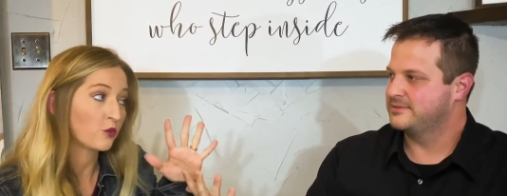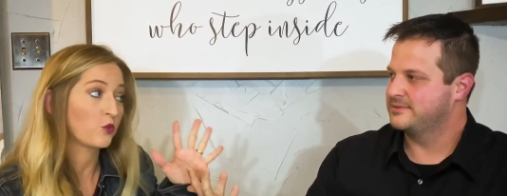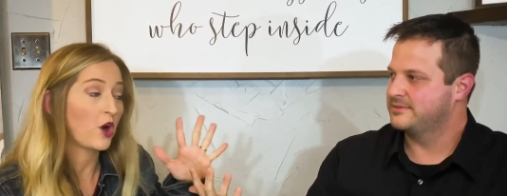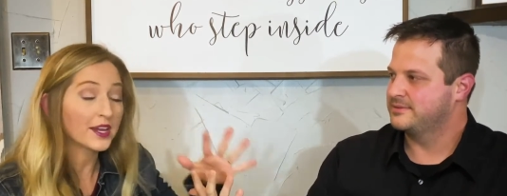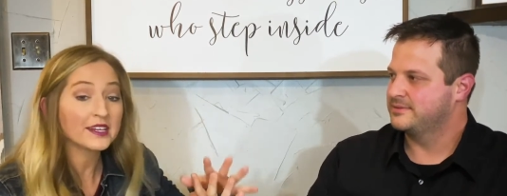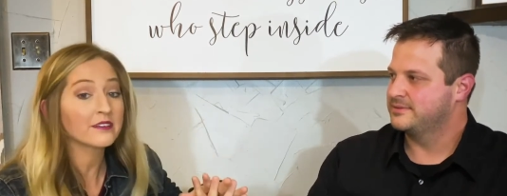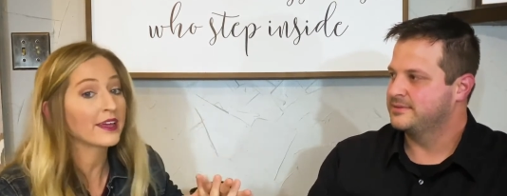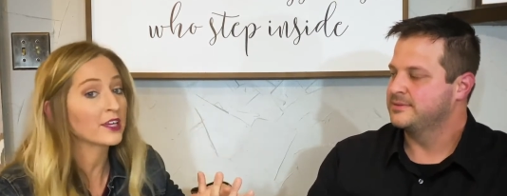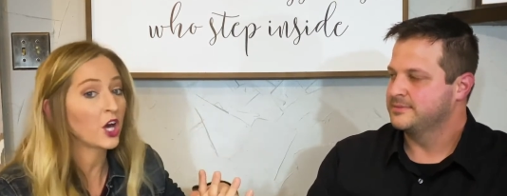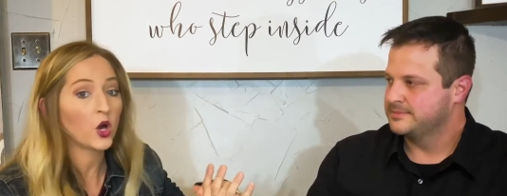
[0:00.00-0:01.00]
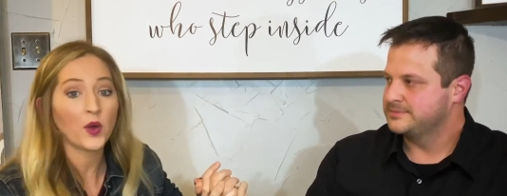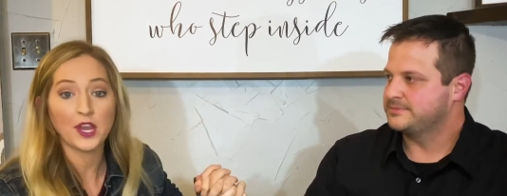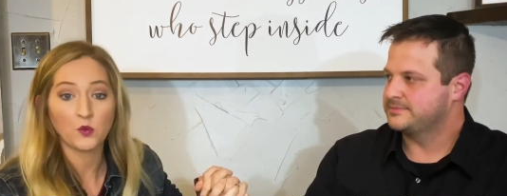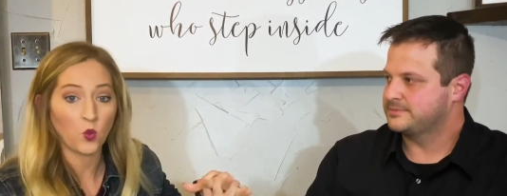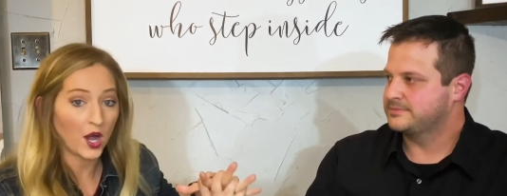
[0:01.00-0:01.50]
Speaker 1: wanting to let go
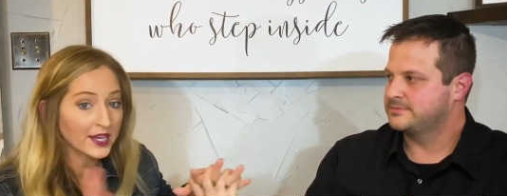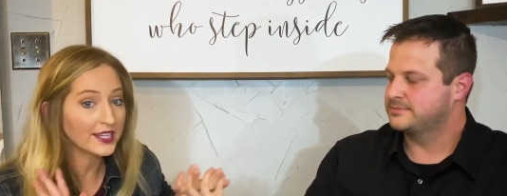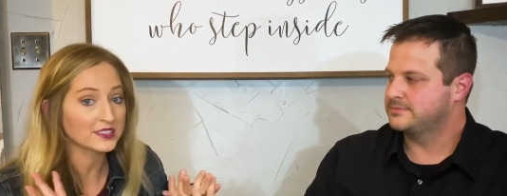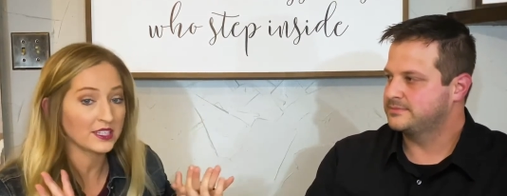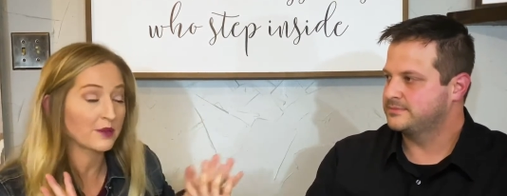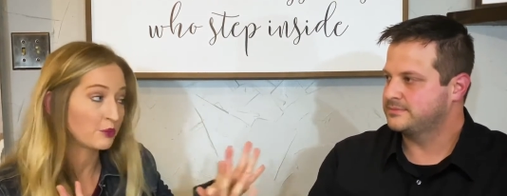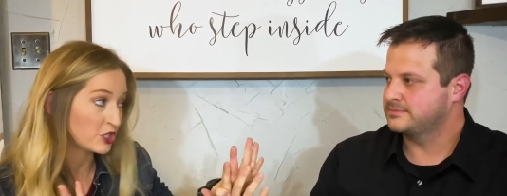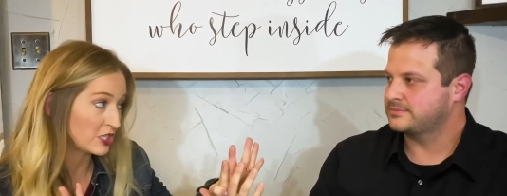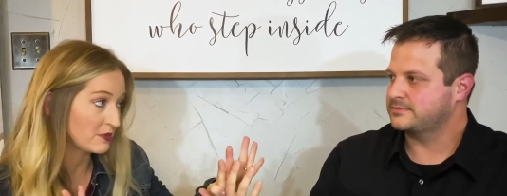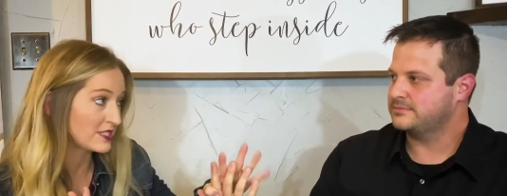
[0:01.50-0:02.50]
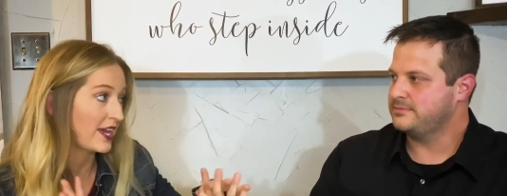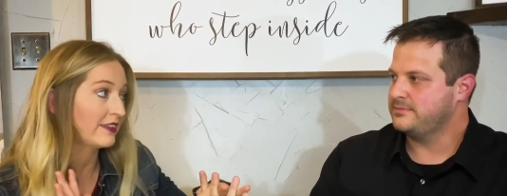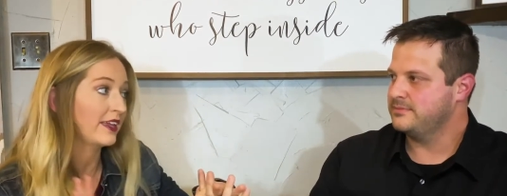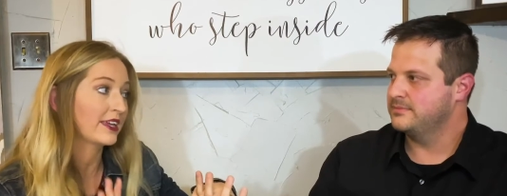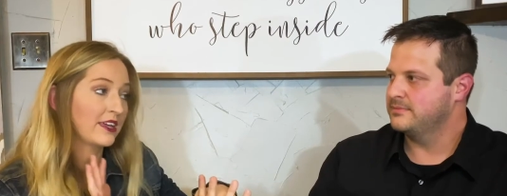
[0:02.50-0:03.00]
and wanting to like push him
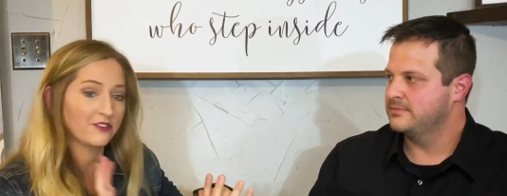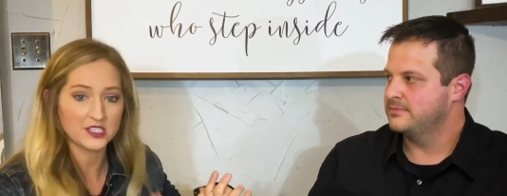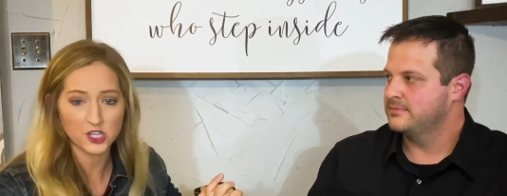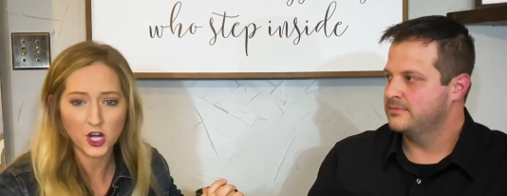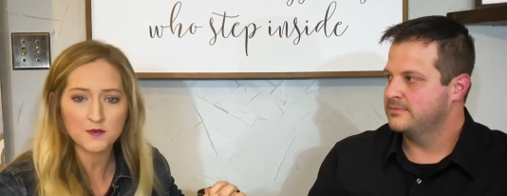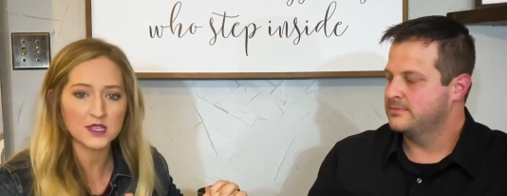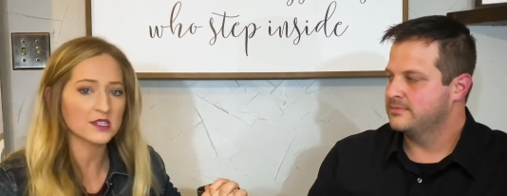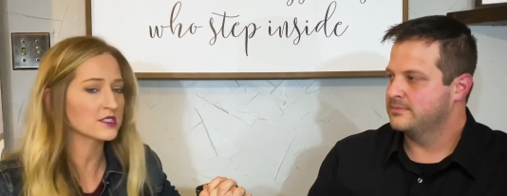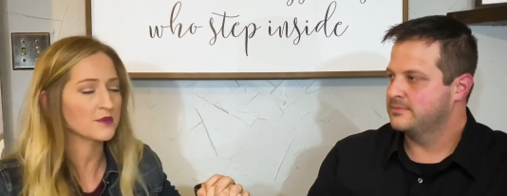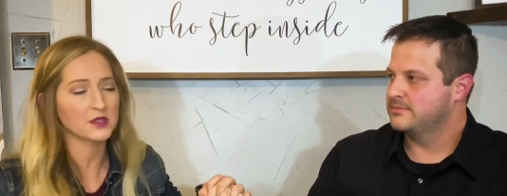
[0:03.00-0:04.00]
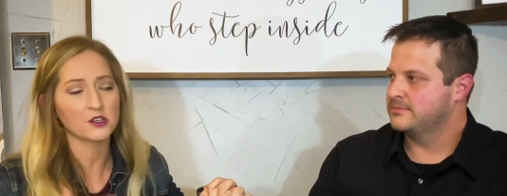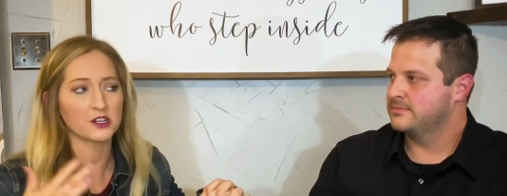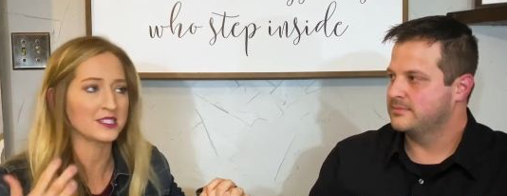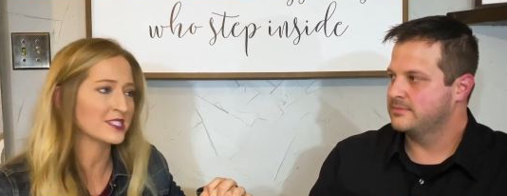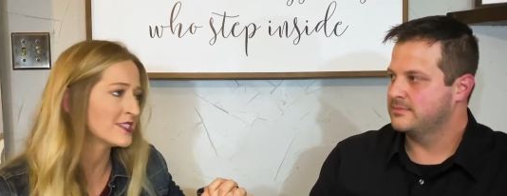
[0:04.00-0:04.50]
aside like if he's hurt me into something
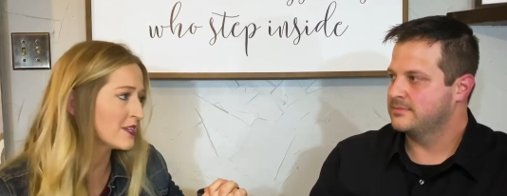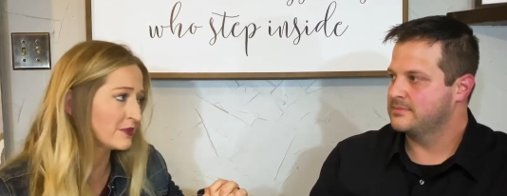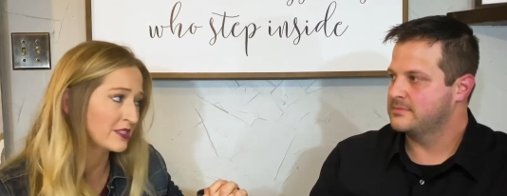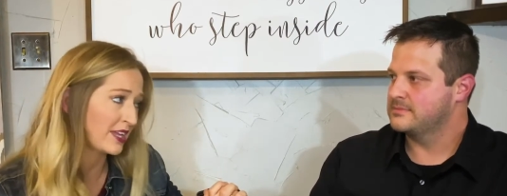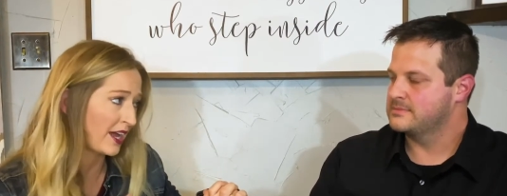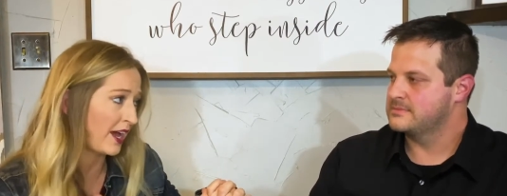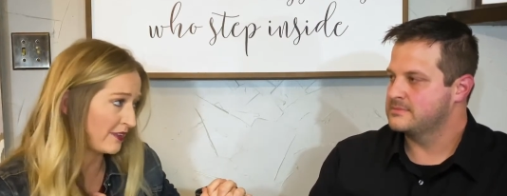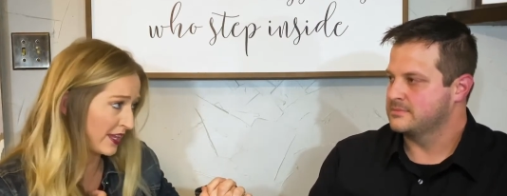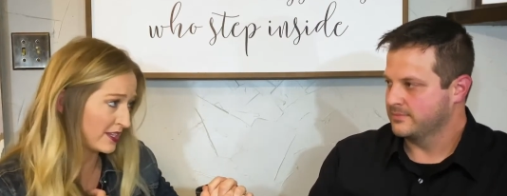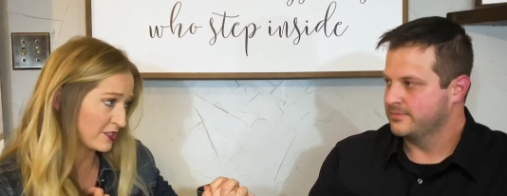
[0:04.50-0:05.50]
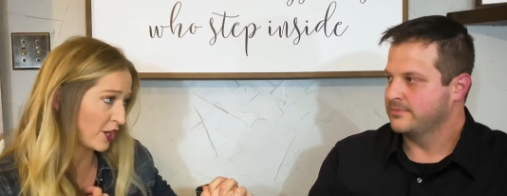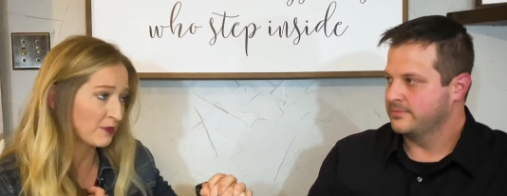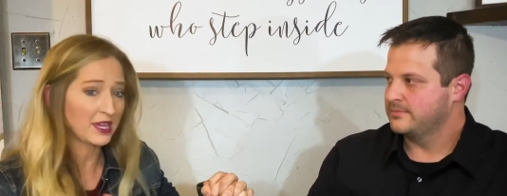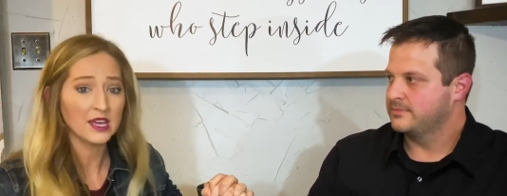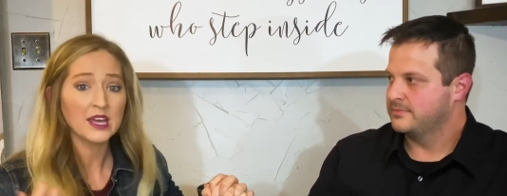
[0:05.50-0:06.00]
or he said something that I, that has
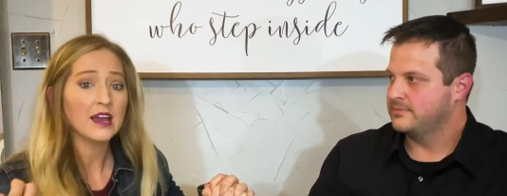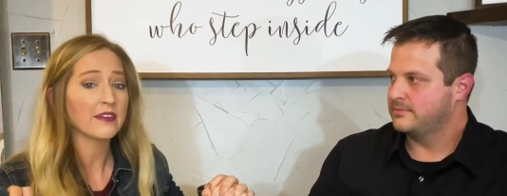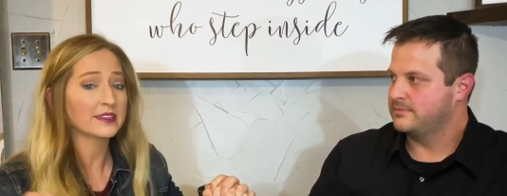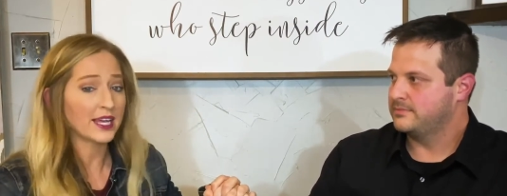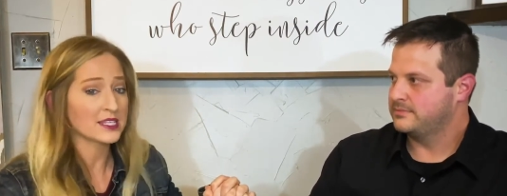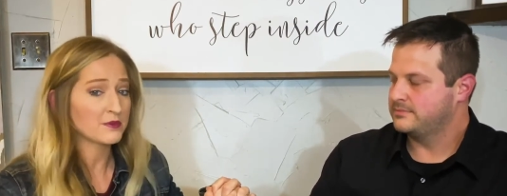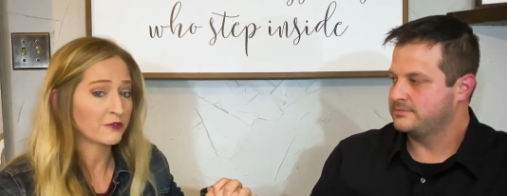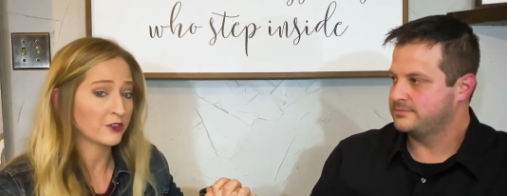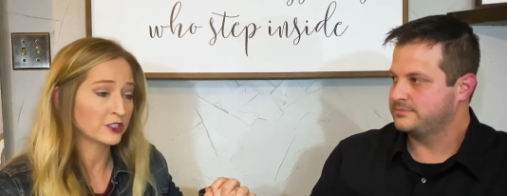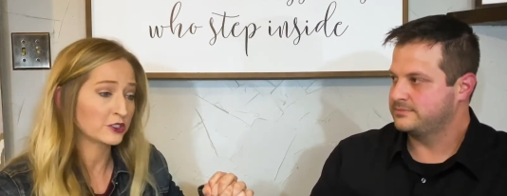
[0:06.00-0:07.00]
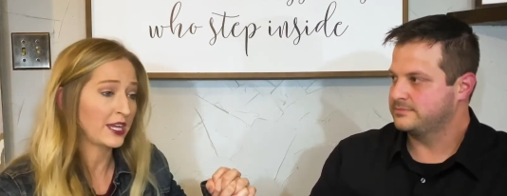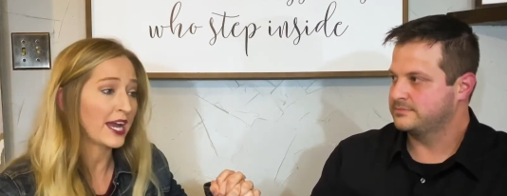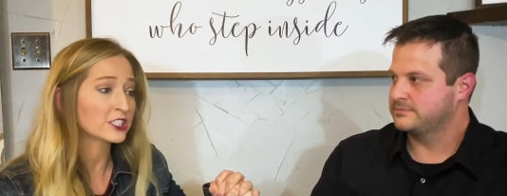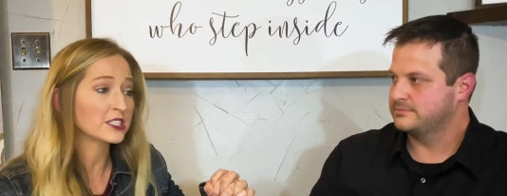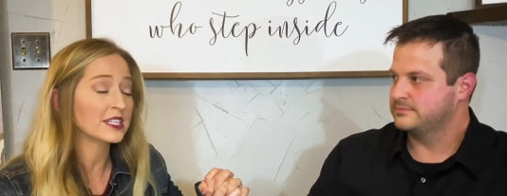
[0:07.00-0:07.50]
hurt me like that's my first
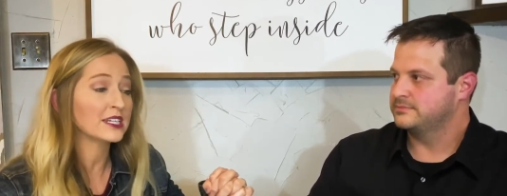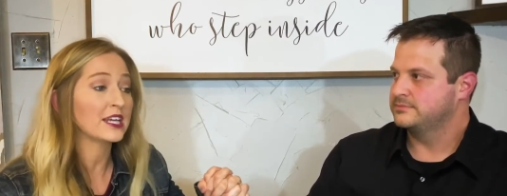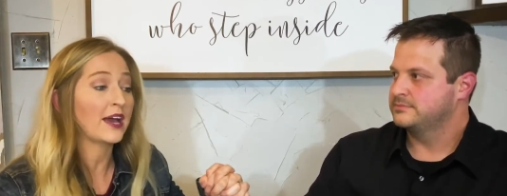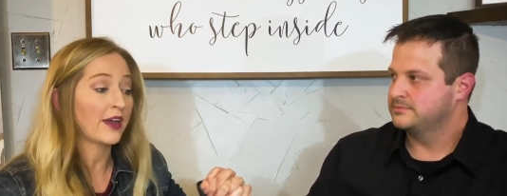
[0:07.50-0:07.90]
reaction then i